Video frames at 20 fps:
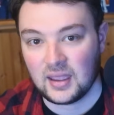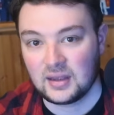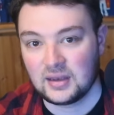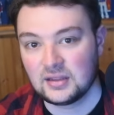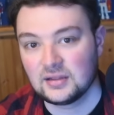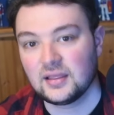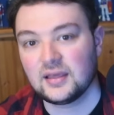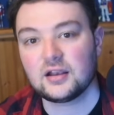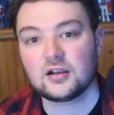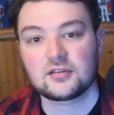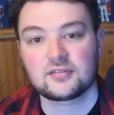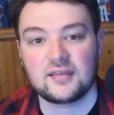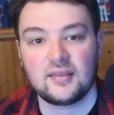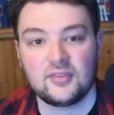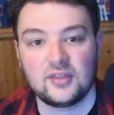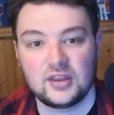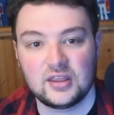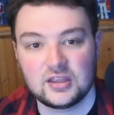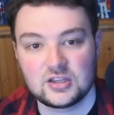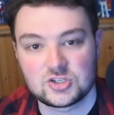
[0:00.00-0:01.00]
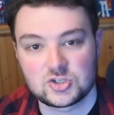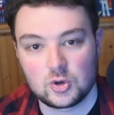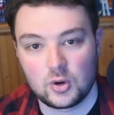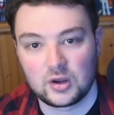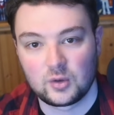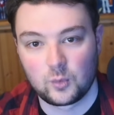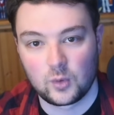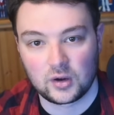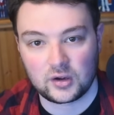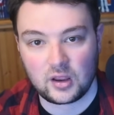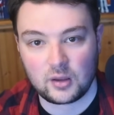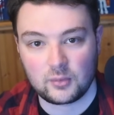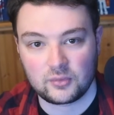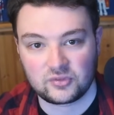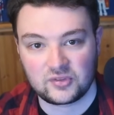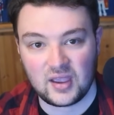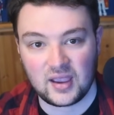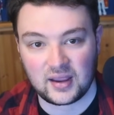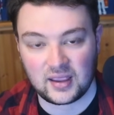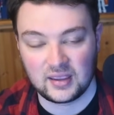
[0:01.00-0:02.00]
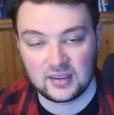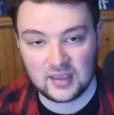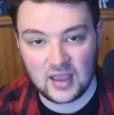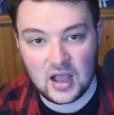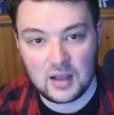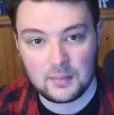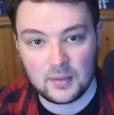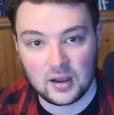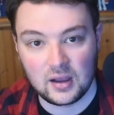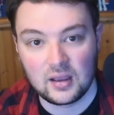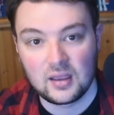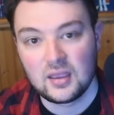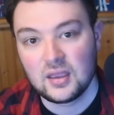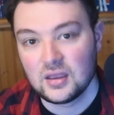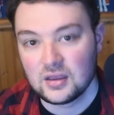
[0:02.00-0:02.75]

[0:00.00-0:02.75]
and he later said that he enjoyed working with Takayama,